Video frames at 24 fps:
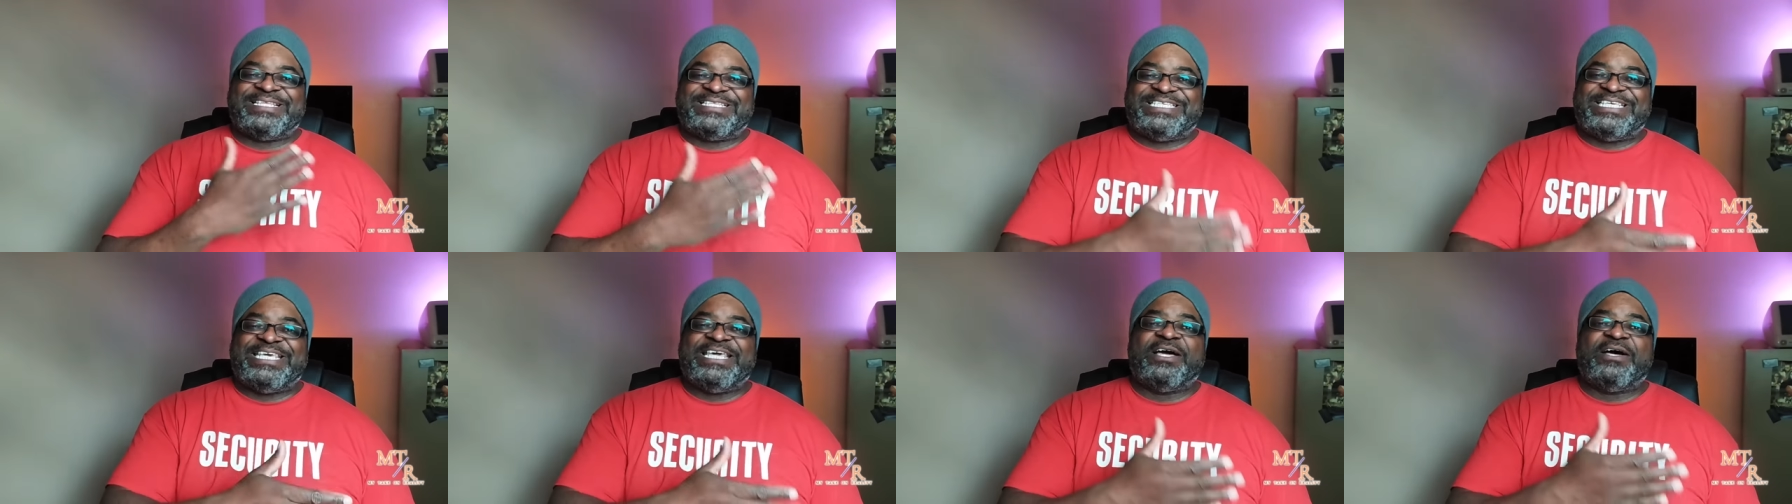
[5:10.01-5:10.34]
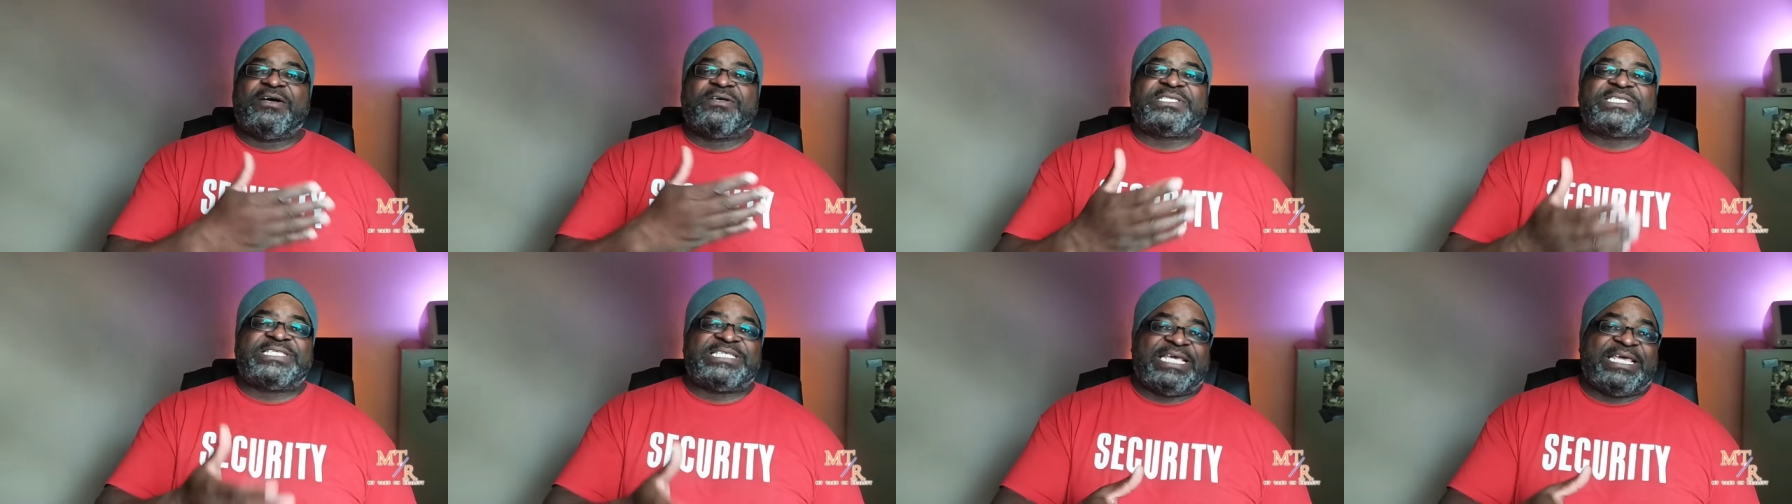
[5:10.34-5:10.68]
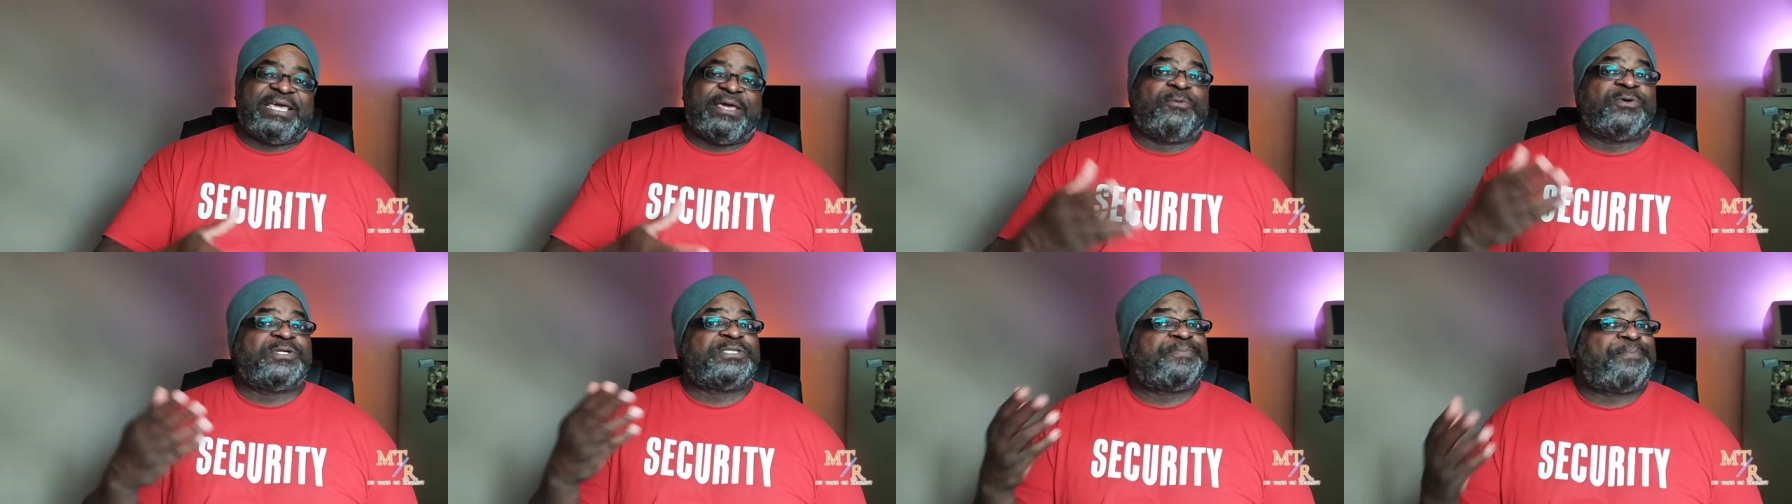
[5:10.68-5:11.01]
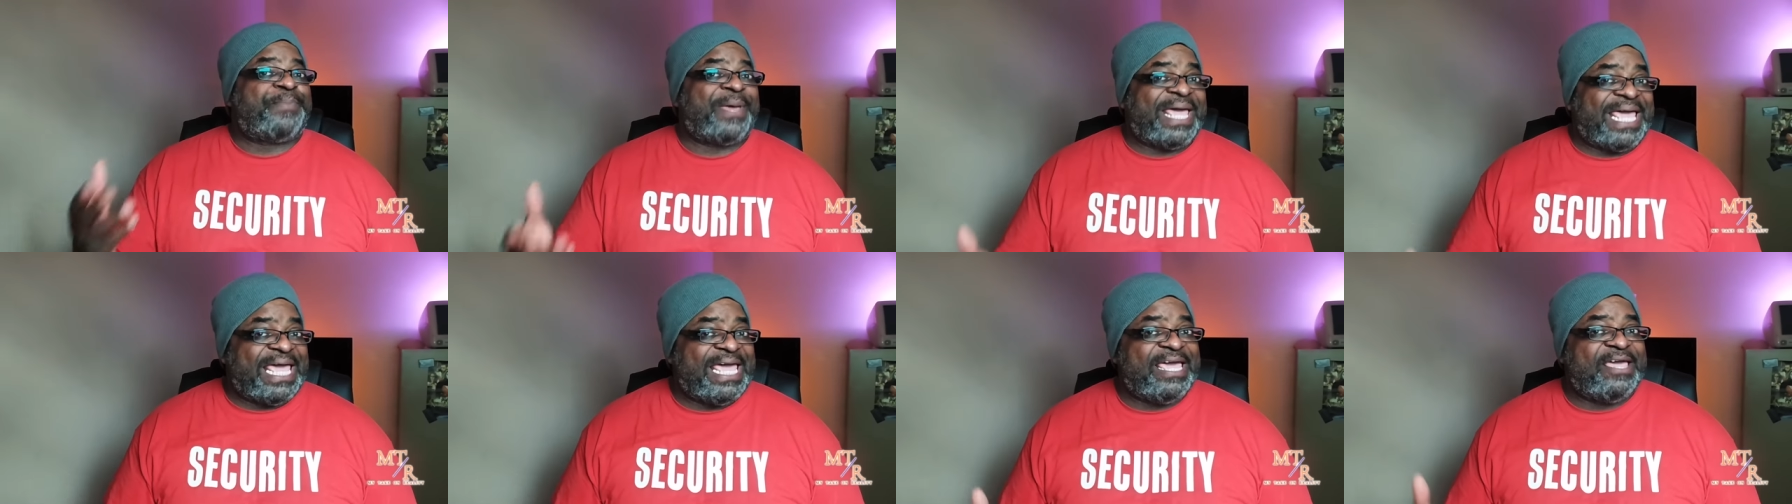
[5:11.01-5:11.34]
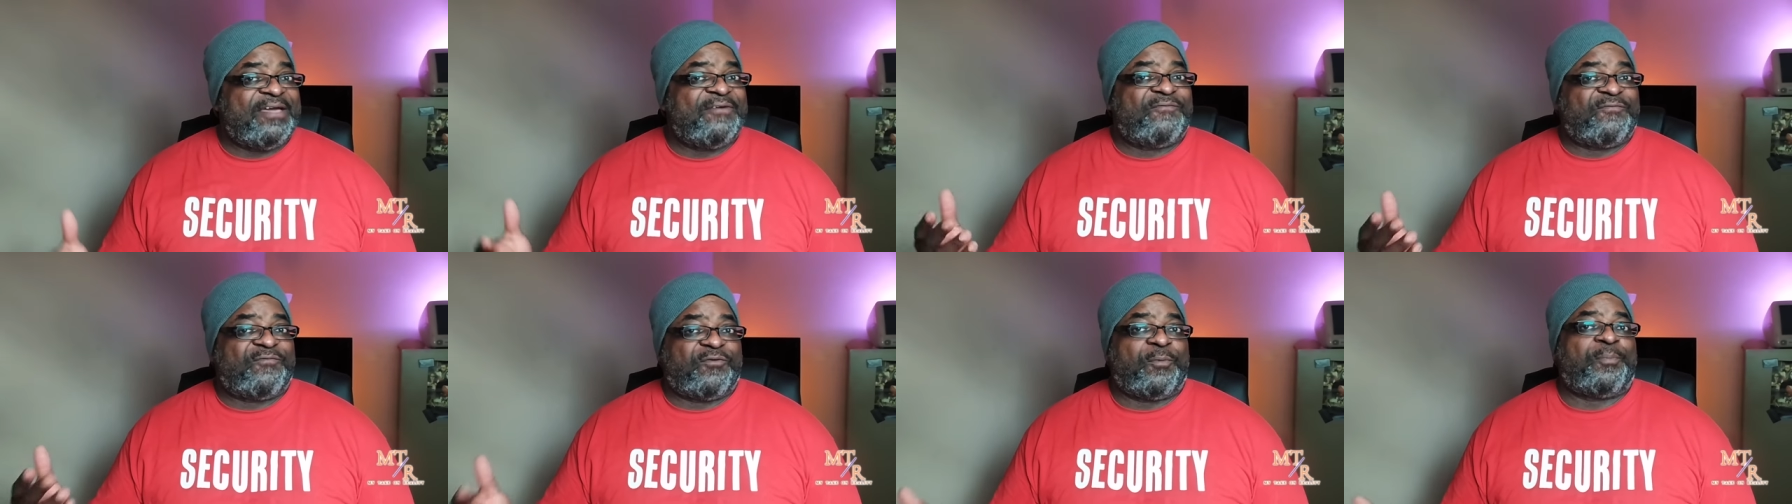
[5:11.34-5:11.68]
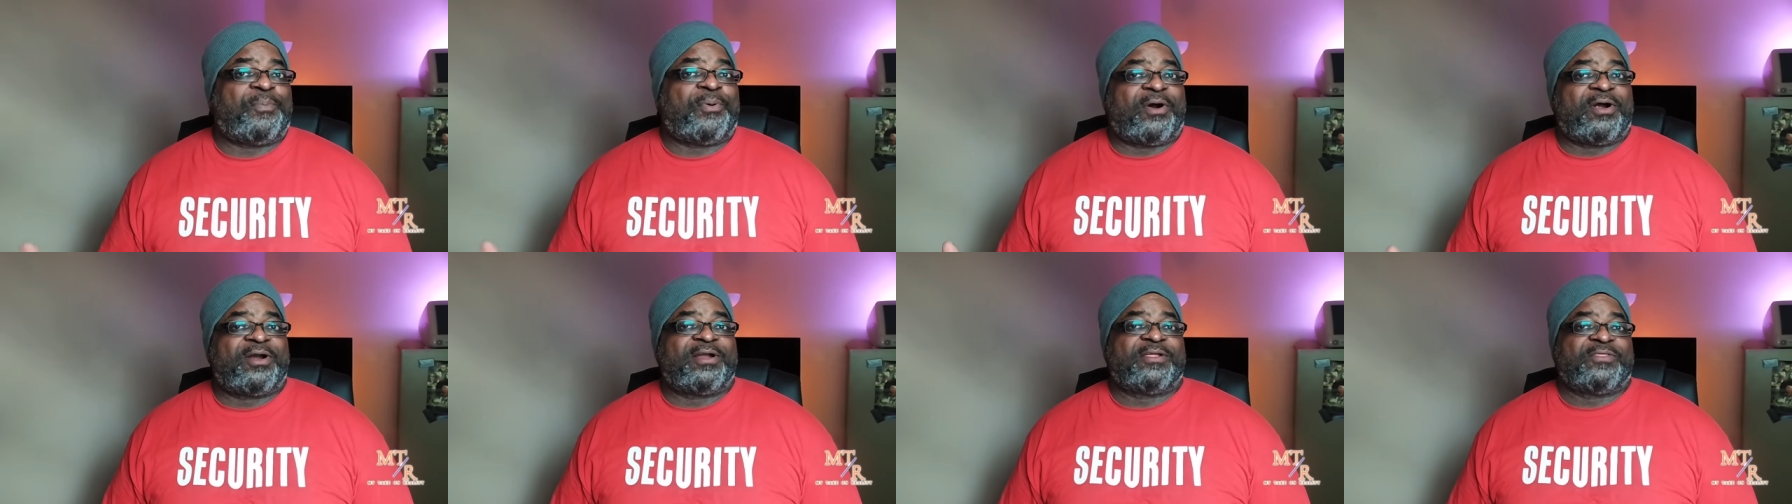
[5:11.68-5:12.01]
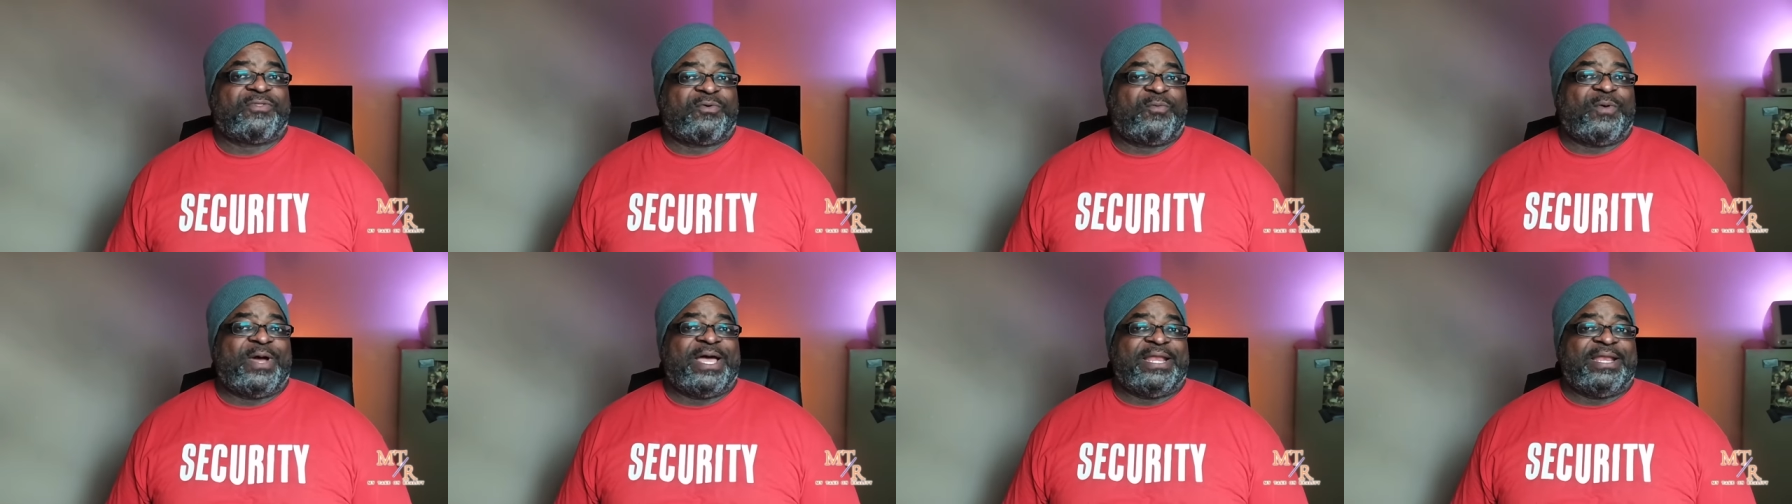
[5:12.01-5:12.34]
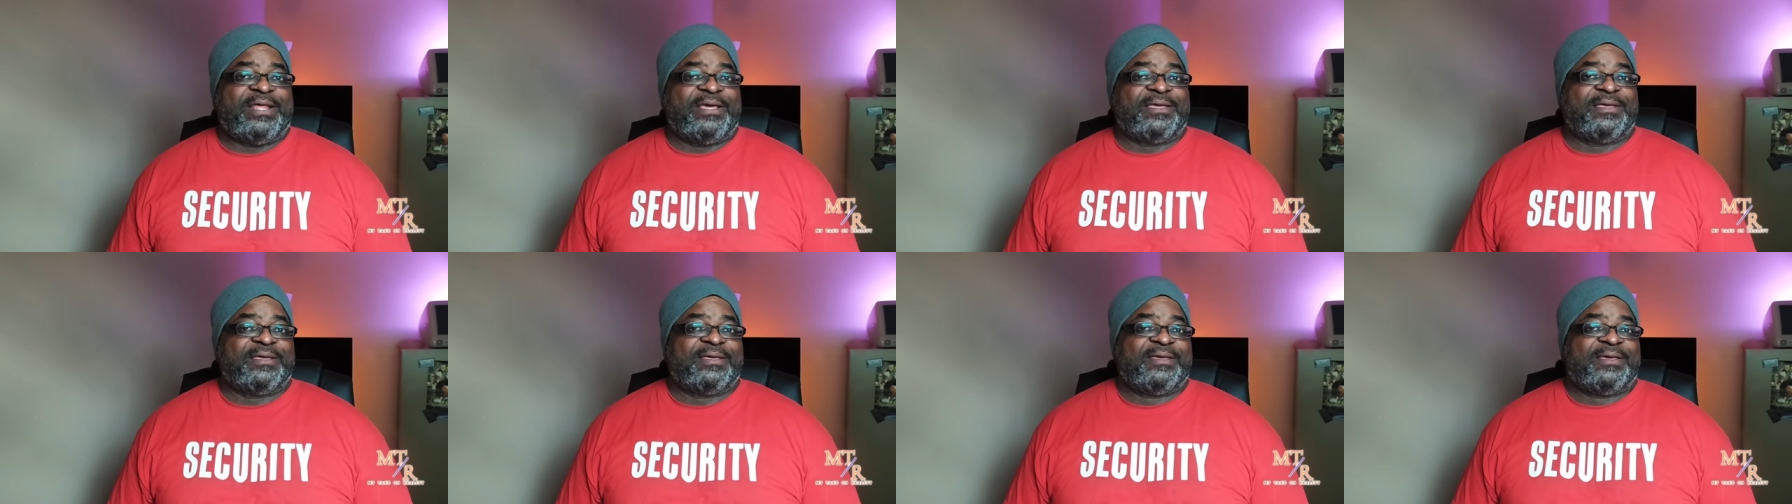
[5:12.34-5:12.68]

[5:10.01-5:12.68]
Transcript: TLC was paying for part of the wedding.